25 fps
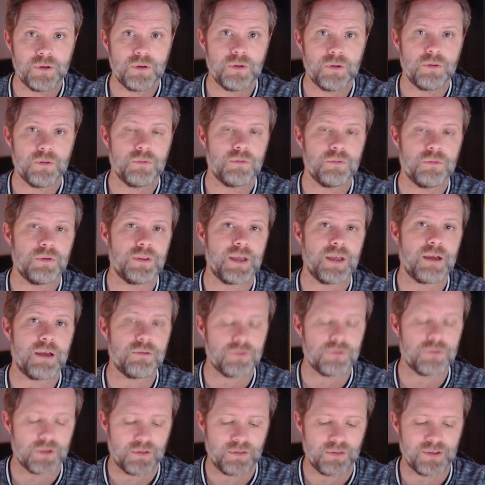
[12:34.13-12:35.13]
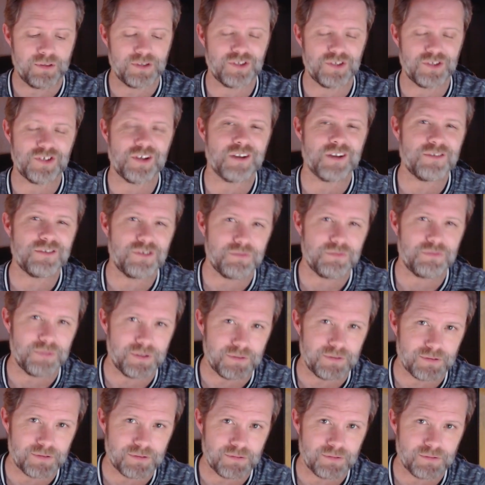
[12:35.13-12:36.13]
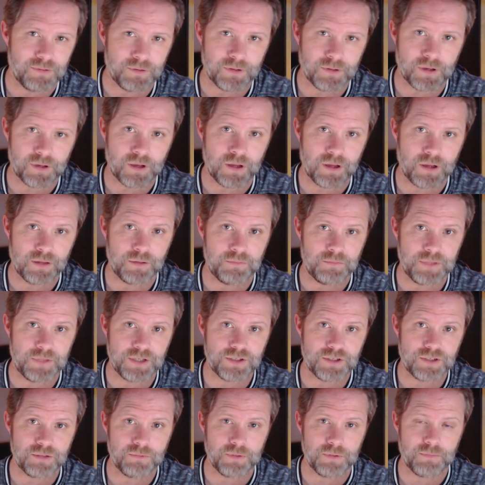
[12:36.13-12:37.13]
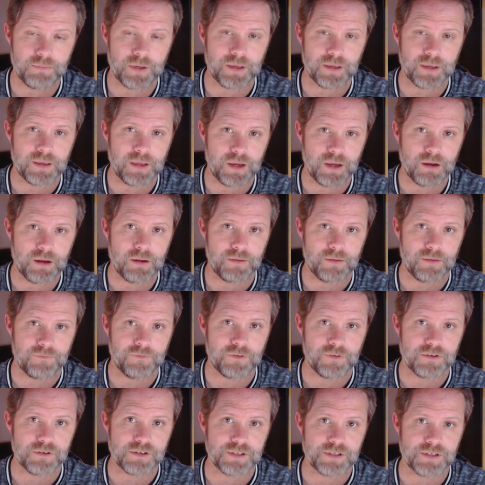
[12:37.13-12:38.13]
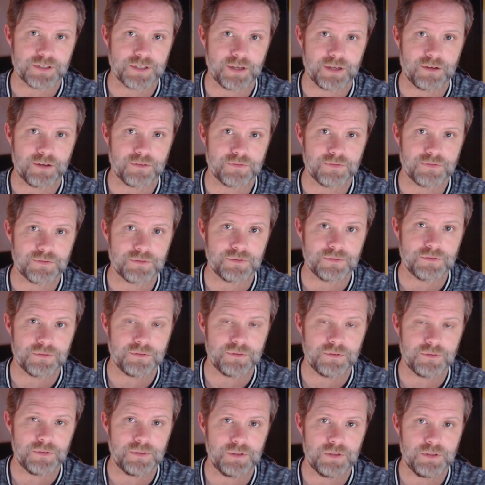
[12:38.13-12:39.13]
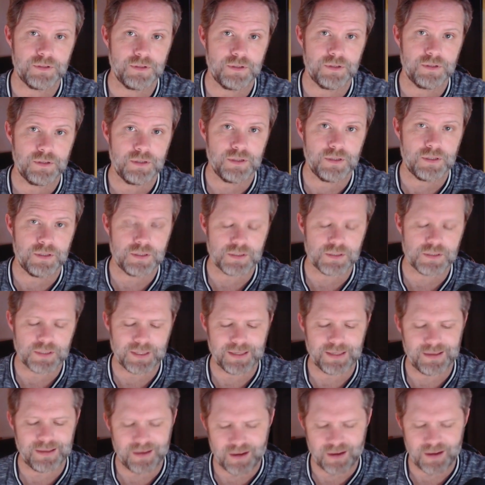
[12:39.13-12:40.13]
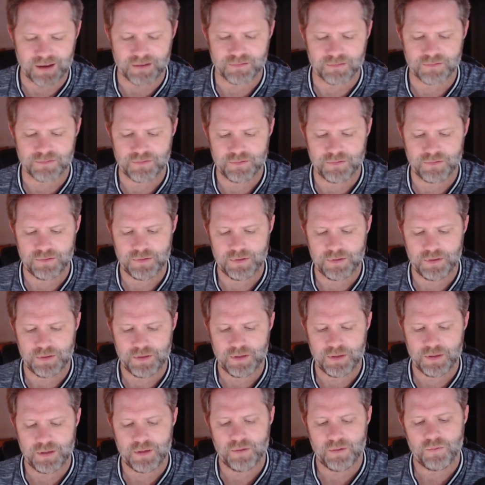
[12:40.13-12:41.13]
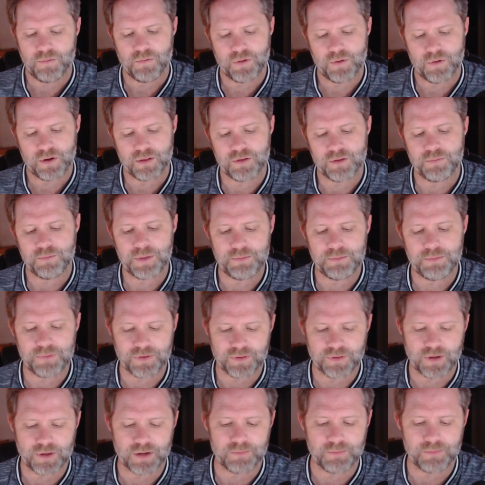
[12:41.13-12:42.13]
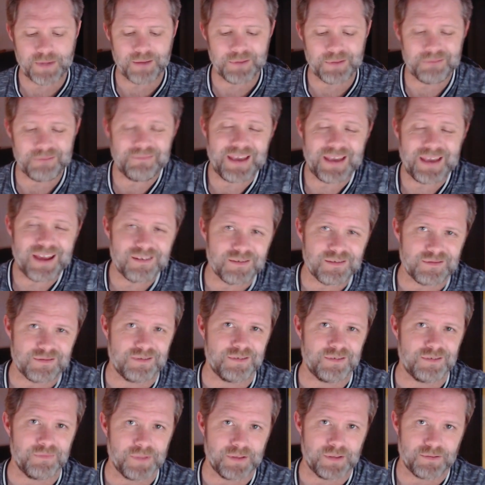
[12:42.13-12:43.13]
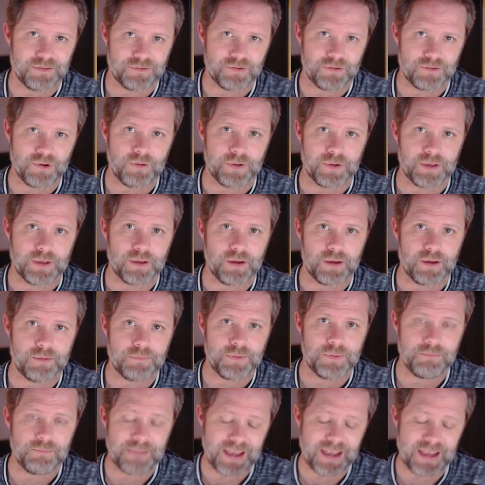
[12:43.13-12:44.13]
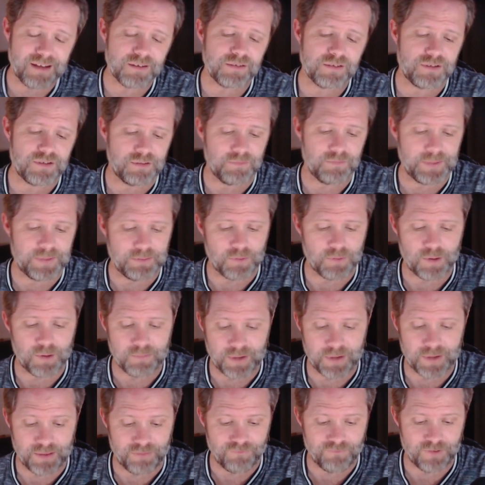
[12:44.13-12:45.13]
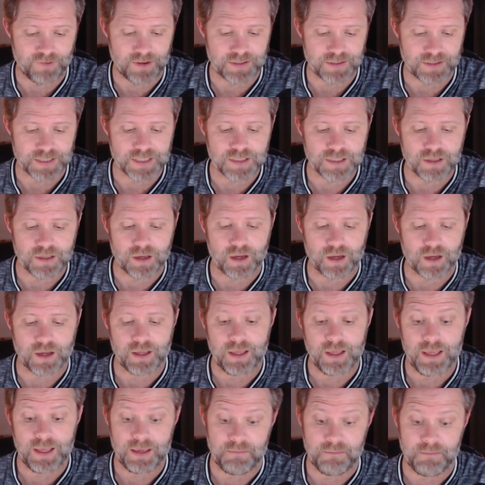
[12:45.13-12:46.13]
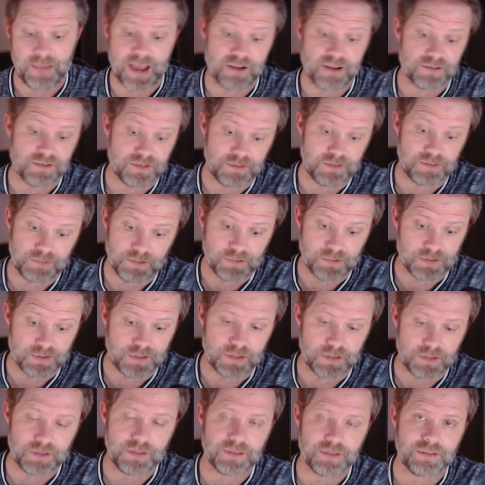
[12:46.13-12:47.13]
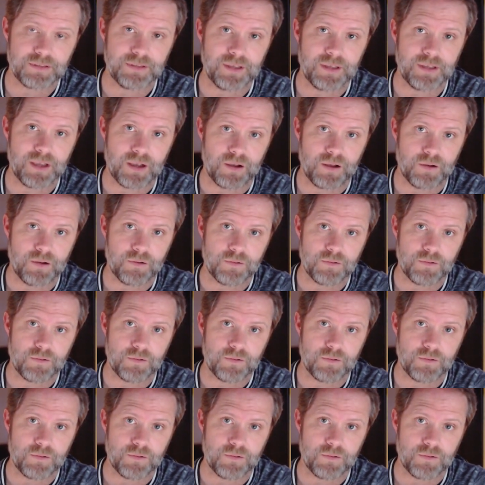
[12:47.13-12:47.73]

without the judgment or the condemnation we might carry for ourselves. It's like, yeah, what other people thought about me mattered to me growing up. It mattered to me what my friends thought. It matters to me what they think now.